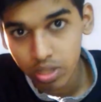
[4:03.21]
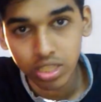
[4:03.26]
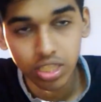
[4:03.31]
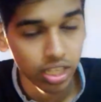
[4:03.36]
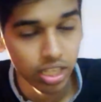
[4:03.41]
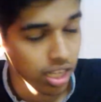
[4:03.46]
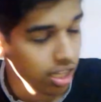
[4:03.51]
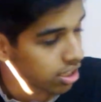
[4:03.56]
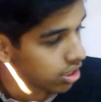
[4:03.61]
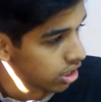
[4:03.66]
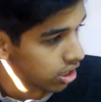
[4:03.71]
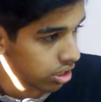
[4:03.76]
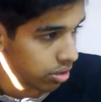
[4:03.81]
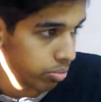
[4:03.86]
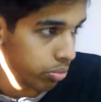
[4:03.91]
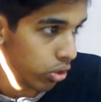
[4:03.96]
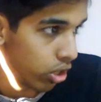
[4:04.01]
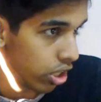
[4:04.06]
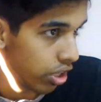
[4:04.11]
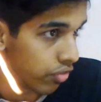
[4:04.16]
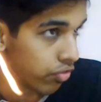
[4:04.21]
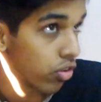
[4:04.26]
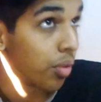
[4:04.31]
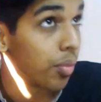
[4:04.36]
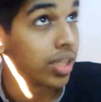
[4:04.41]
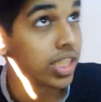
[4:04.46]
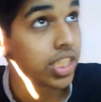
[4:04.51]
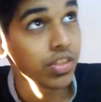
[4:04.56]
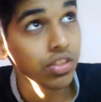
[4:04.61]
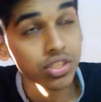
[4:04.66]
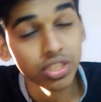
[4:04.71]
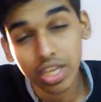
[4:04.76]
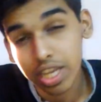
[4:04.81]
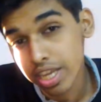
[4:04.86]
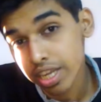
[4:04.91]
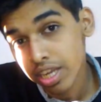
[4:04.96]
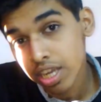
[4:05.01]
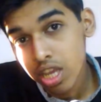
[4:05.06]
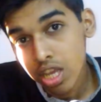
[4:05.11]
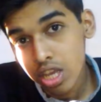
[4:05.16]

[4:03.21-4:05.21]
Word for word: Sigurdsson is brilliant form, as I was saying.